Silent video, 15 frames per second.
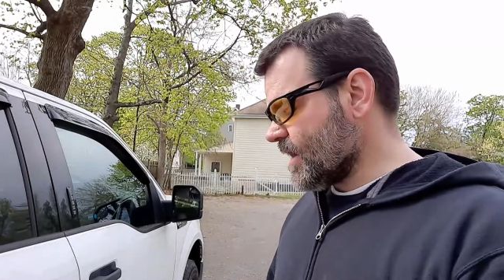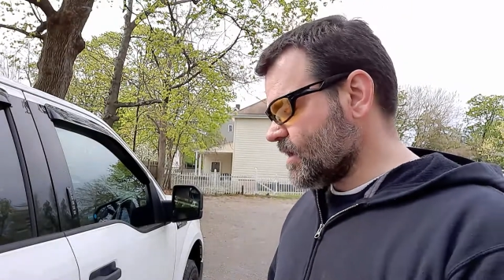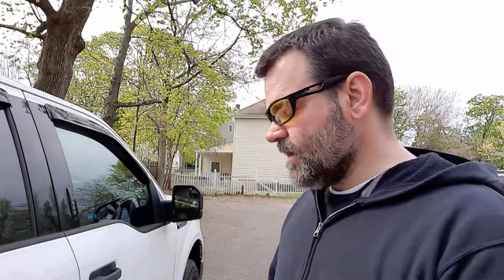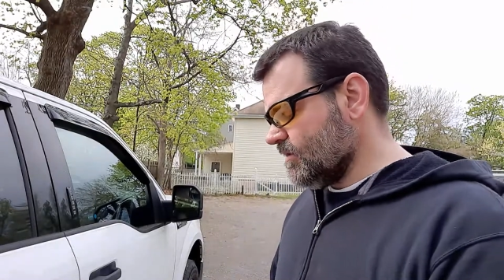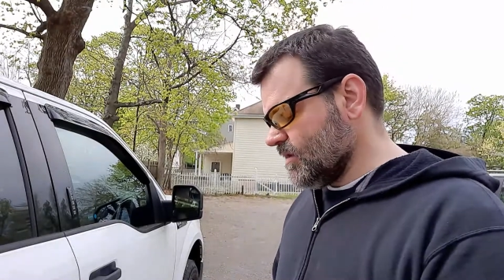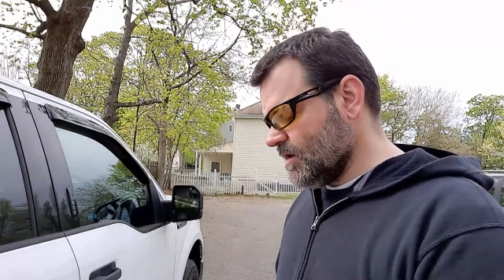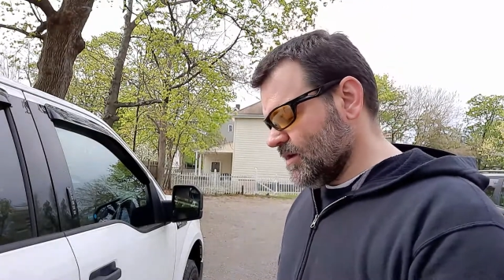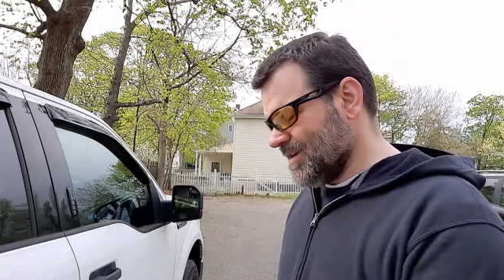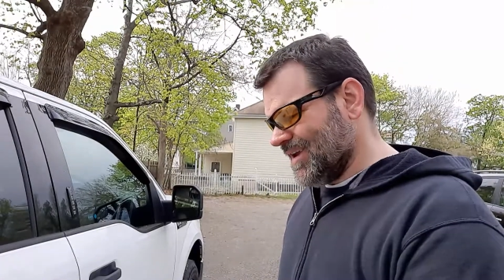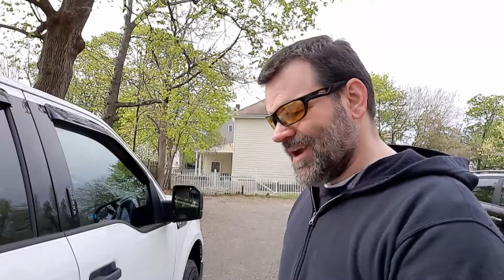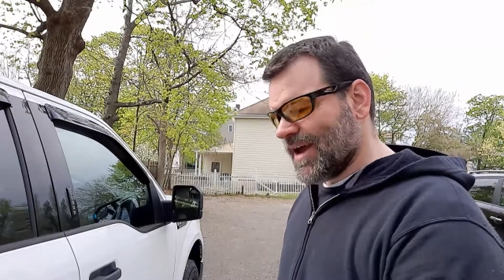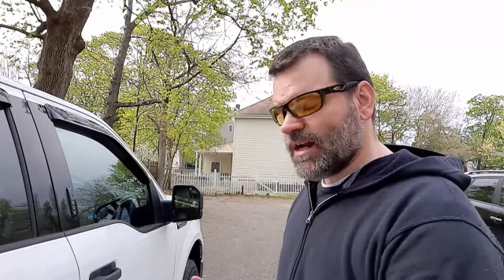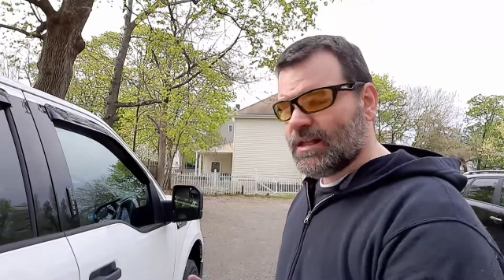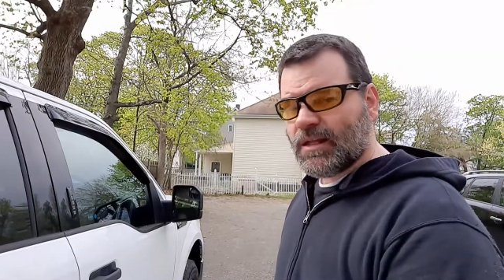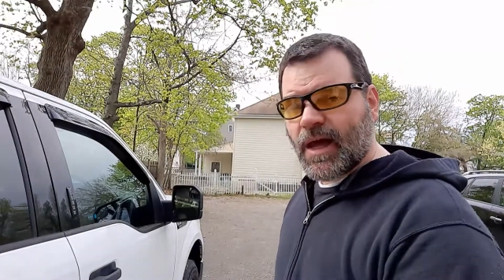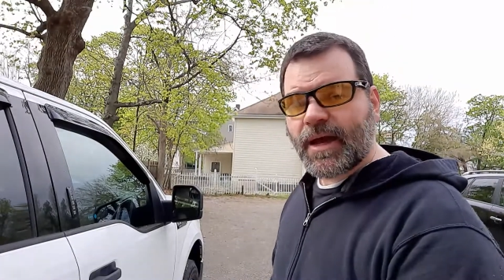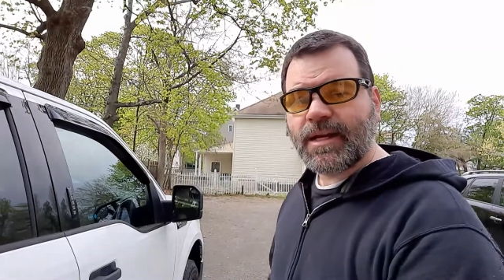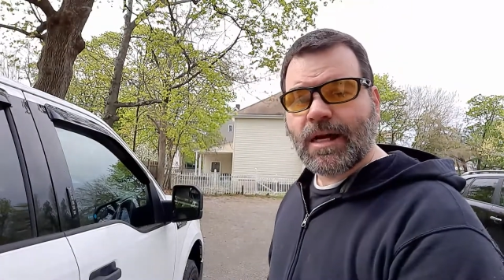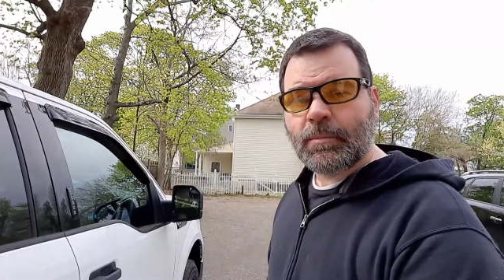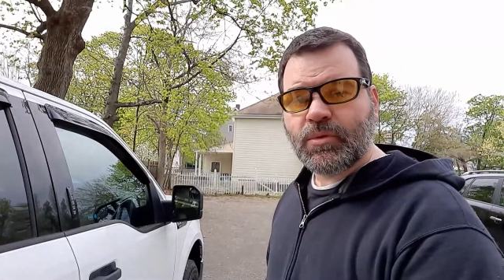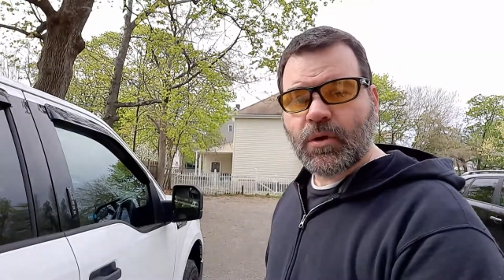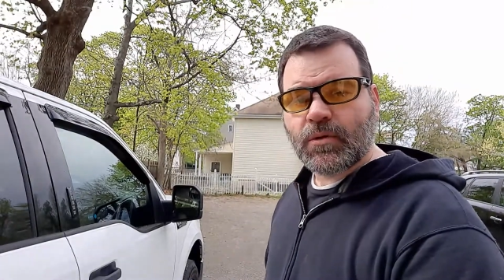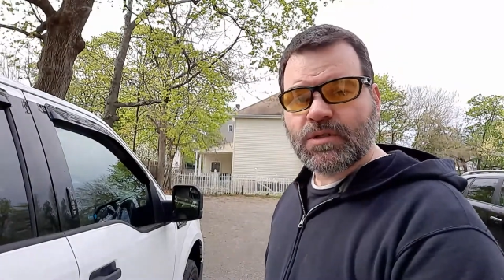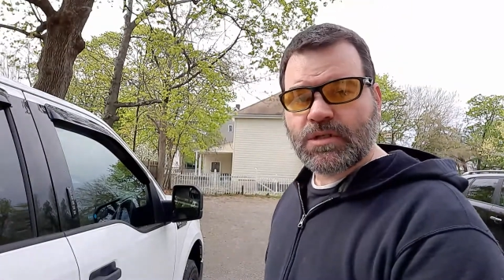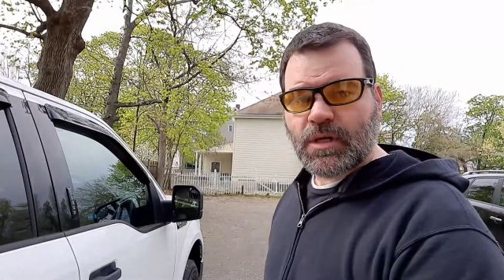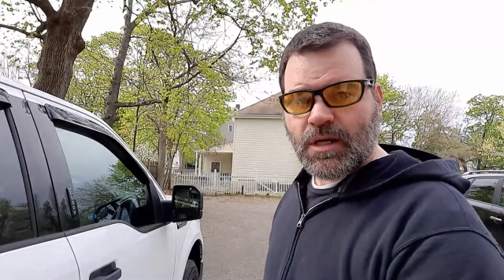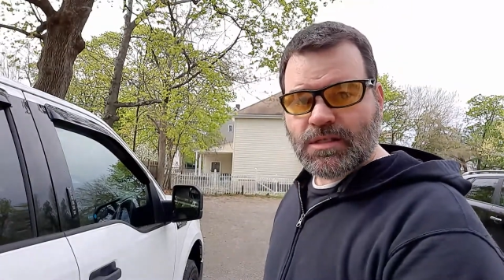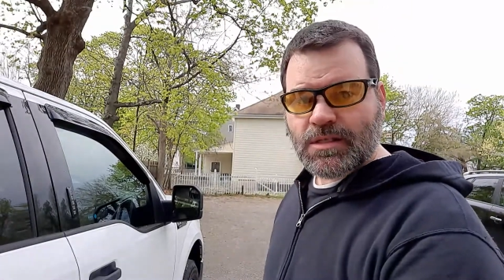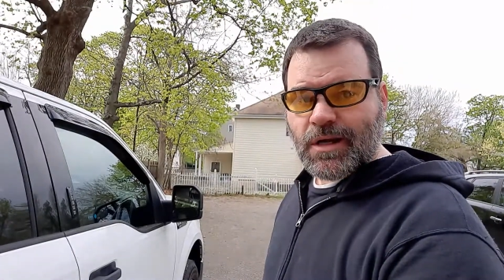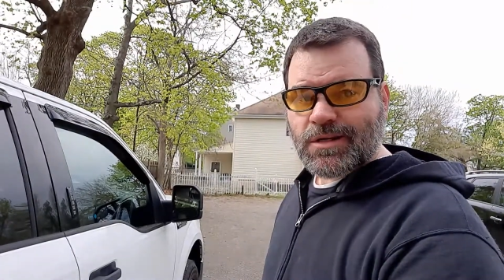and then you can kind of line up those
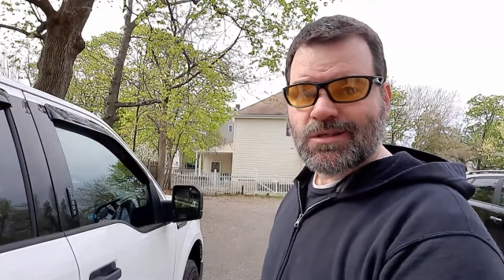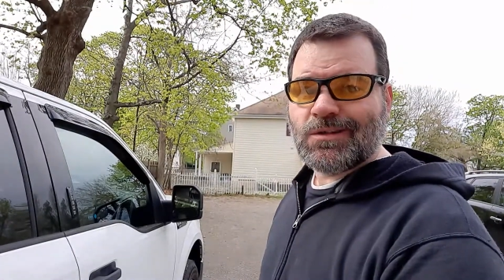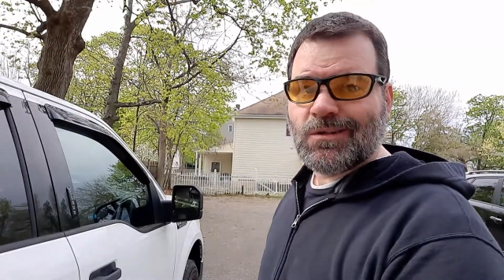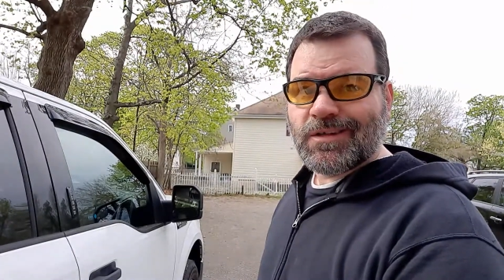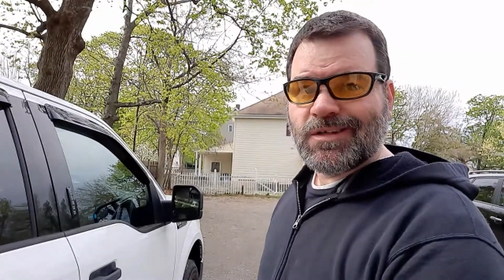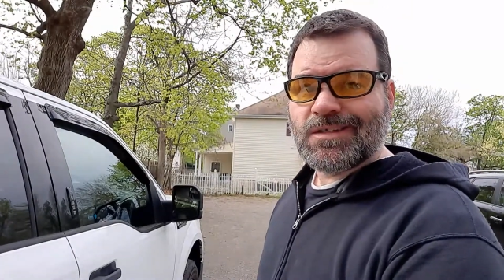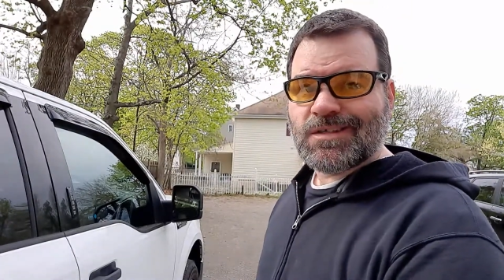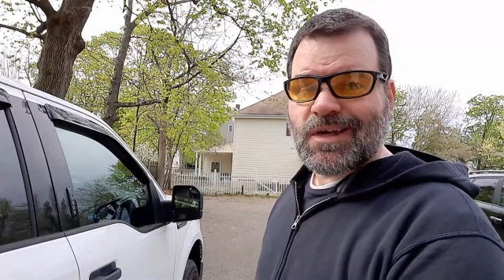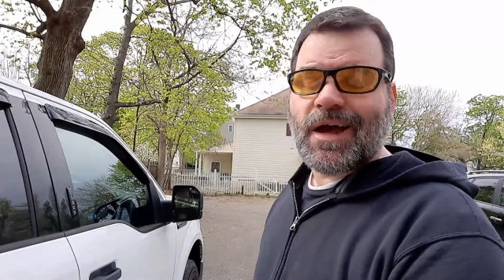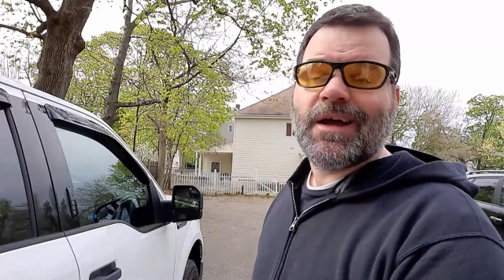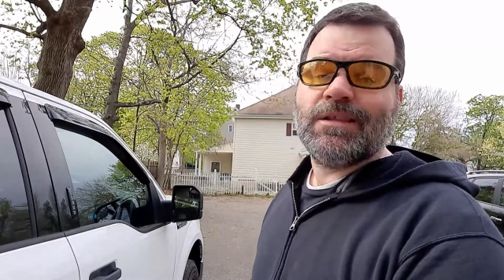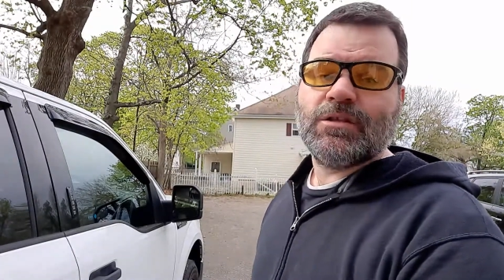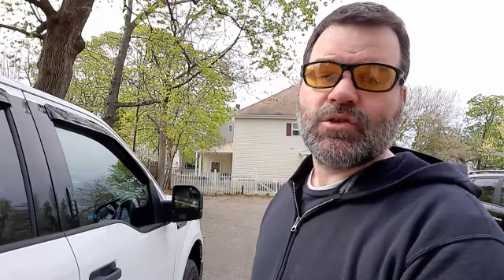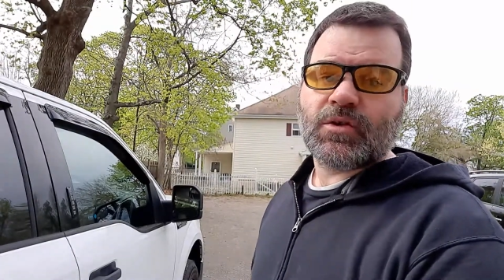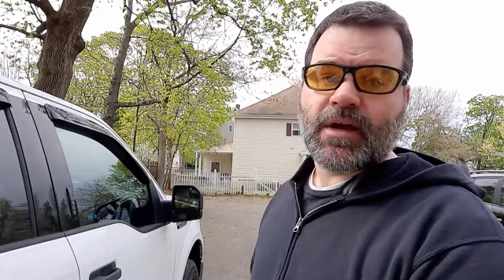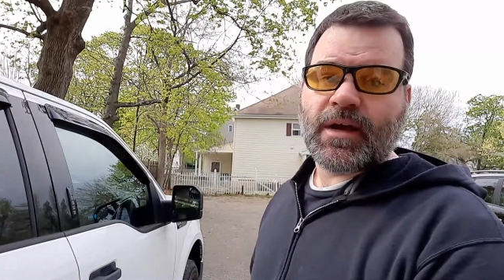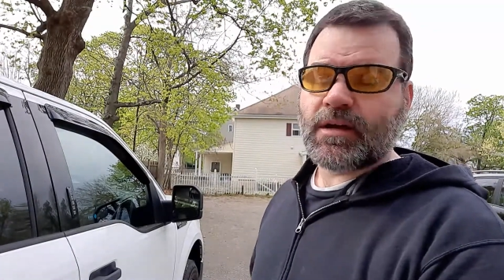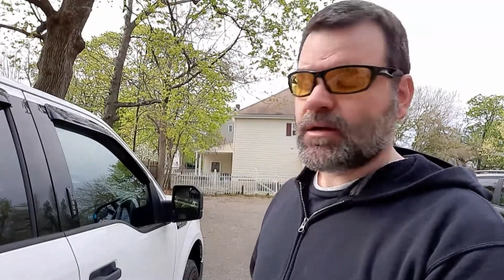nuts that are still inside the track.